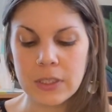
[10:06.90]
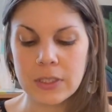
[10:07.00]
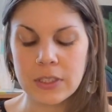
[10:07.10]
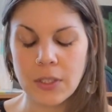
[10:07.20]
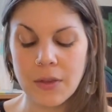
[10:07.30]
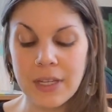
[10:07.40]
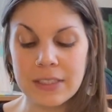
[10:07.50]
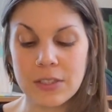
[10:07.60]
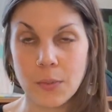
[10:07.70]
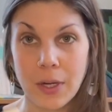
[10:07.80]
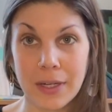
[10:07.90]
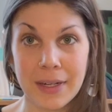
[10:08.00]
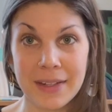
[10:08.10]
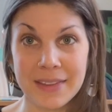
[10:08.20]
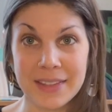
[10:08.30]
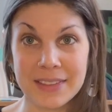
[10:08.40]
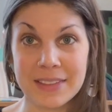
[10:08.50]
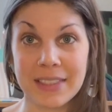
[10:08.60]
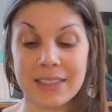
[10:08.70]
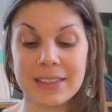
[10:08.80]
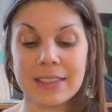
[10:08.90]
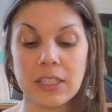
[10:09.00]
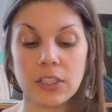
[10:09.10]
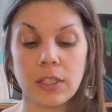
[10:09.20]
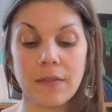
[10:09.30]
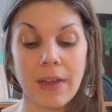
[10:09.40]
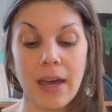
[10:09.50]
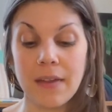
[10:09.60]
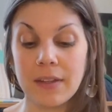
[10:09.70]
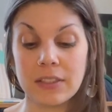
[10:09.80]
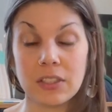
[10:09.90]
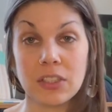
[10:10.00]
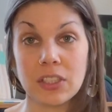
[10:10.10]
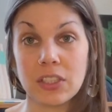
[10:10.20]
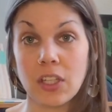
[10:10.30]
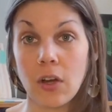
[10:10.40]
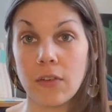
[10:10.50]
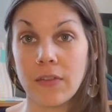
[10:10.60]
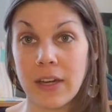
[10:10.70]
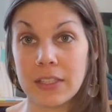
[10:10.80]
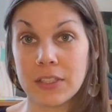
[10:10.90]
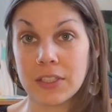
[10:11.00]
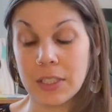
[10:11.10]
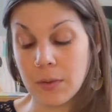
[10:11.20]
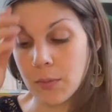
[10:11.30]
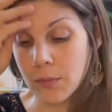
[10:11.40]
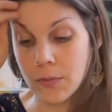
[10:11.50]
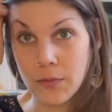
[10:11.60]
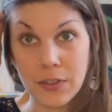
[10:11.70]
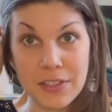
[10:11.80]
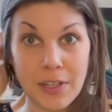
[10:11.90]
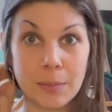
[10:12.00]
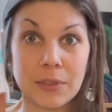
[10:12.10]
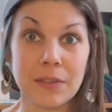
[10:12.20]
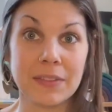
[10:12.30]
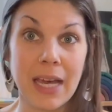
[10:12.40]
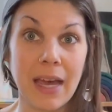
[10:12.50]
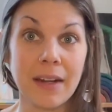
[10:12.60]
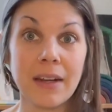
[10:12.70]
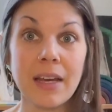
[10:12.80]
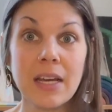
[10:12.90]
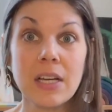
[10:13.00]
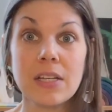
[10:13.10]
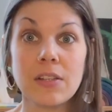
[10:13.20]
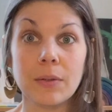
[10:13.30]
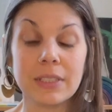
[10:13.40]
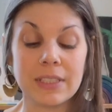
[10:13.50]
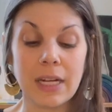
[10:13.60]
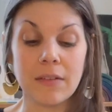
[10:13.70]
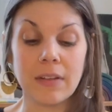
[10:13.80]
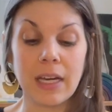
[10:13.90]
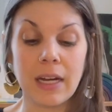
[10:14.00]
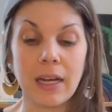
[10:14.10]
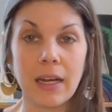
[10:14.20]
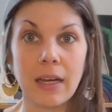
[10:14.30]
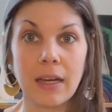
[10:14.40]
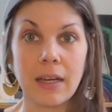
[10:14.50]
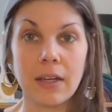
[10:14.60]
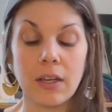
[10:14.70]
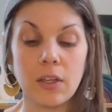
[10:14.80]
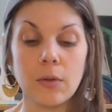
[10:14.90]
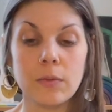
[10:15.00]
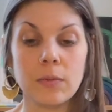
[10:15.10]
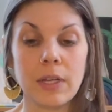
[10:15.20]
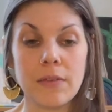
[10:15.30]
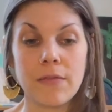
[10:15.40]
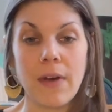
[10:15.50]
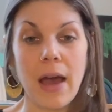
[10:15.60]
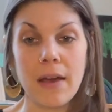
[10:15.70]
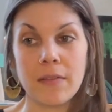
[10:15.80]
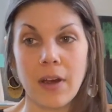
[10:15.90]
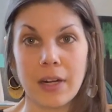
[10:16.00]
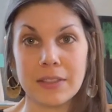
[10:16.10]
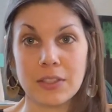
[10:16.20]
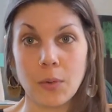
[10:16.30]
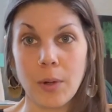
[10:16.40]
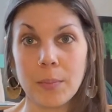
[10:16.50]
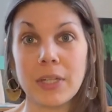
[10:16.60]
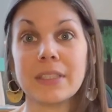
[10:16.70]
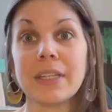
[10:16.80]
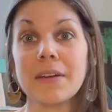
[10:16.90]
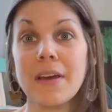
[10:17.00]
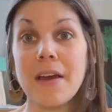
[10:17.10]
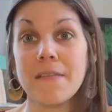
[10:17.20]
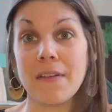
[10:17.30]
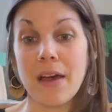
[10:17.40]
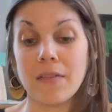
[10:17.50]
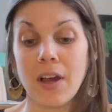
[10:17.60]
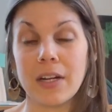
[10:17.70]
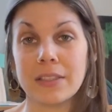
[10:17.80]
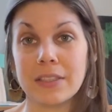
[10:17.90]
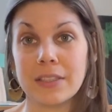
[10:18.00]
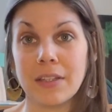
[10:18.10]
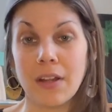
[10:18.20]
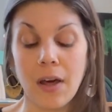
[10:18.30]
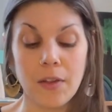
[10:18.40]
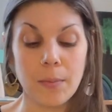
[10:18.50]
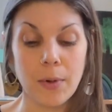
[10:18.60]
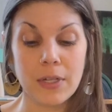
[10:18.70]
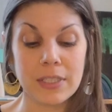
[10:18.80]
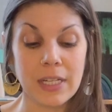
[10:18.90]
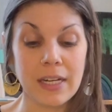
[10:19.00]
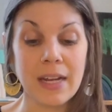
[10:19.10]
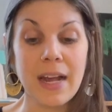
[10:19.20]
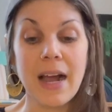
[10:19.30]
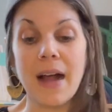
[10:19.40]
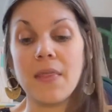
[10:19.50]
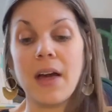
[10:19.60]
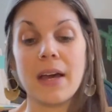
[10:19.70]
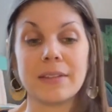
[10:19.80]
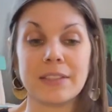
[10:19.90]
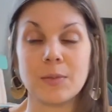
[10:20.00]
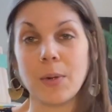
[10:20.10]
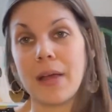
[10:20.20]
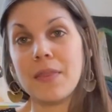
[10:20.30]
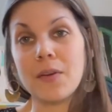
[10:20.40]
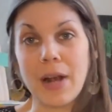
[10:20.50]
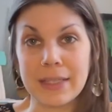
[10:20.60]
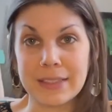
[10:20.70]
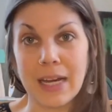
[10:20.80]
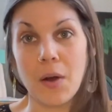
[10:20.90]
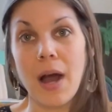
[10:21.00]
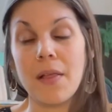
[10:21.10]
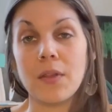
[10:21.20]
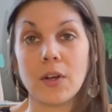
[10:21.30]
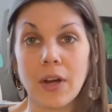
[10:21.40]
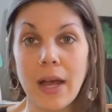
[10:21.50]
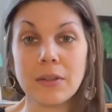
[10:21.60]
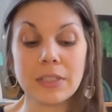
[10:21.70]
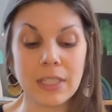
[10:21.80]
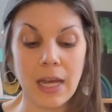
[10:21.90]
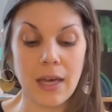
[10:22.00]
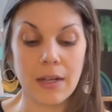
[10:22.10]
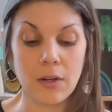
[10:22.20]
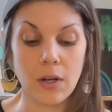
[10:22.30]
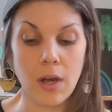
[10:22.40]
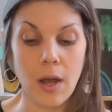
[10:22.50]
So this is an extension of that, and this is just Go Fish for sums of 10. So instead of you give 5 cards to one person, 5 cards to the other person, and then spread the rest out on the ground and